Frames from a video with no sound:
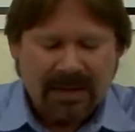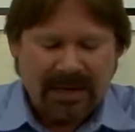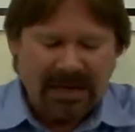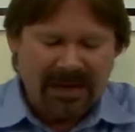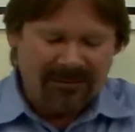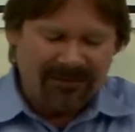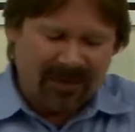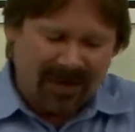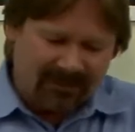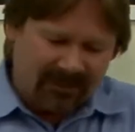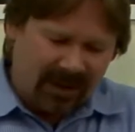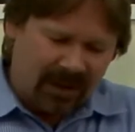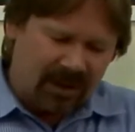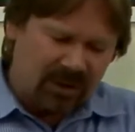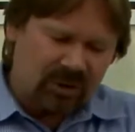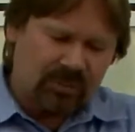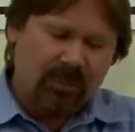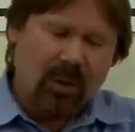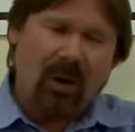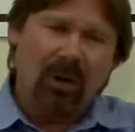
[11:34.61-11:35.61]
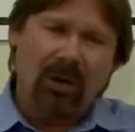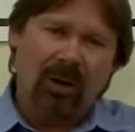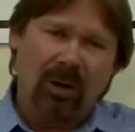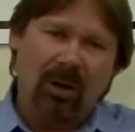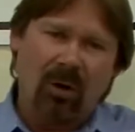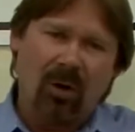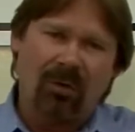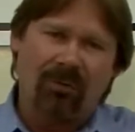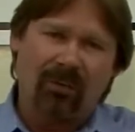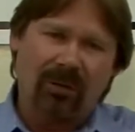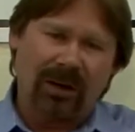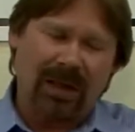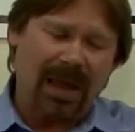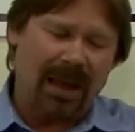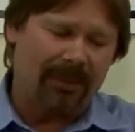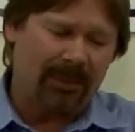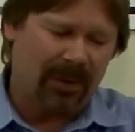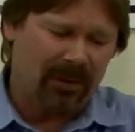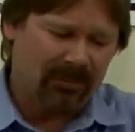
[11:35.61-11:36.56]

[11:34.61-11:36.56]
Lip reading: If I've got a small little overlap,